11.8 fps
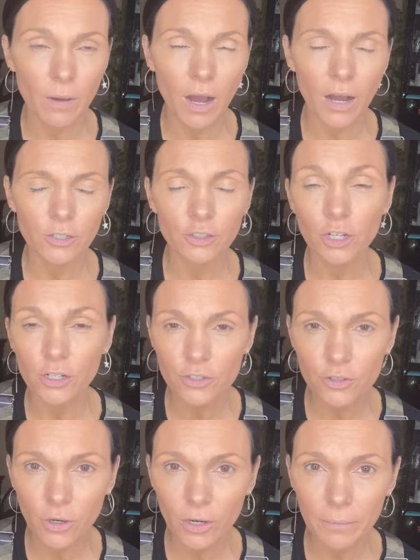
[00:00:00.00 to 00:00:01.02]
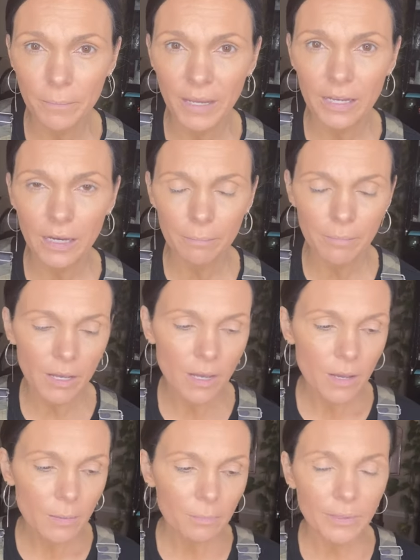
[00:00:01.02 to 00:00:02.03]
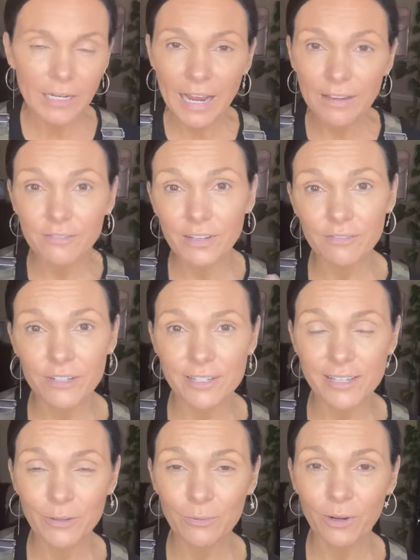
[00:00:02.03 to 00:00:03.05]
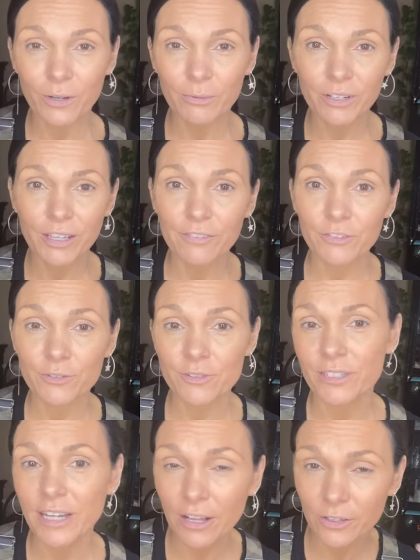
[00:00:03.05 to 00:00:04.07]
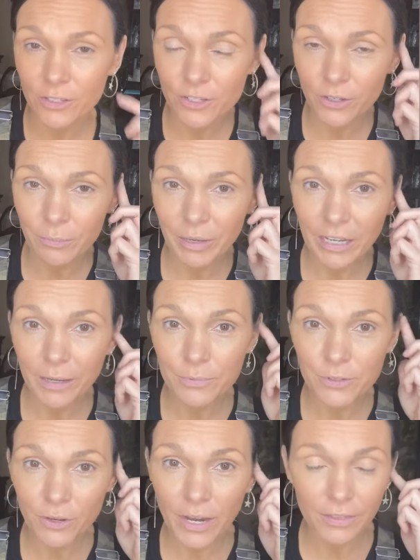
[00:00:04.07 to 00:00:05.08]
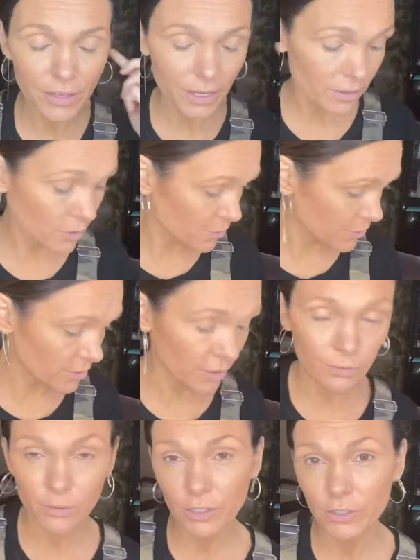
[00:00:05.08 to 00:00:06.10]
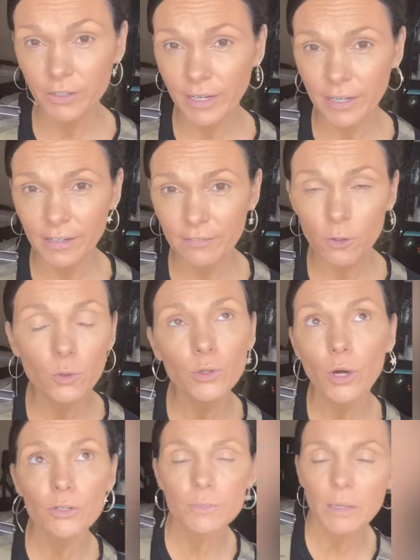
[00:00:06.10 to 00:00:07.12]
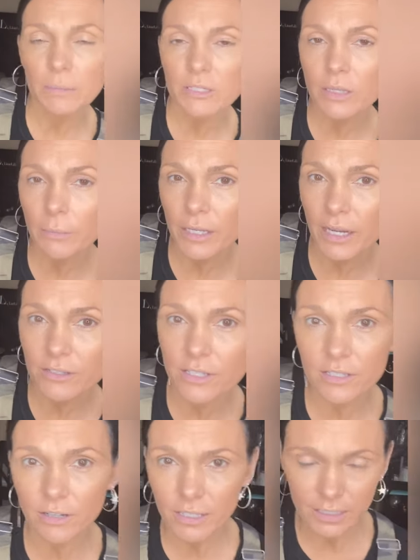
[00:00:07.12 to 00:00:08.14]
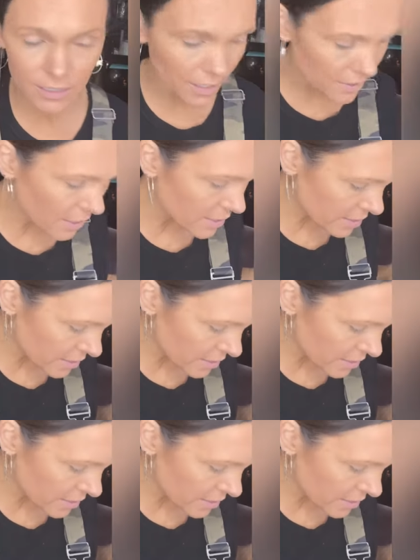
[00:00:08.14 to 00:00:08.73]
drugstore makeup, but I've never seen one where they've used dollar store makeup. So I thought this was like really creative. Who knows, maybe somebody else has already done this,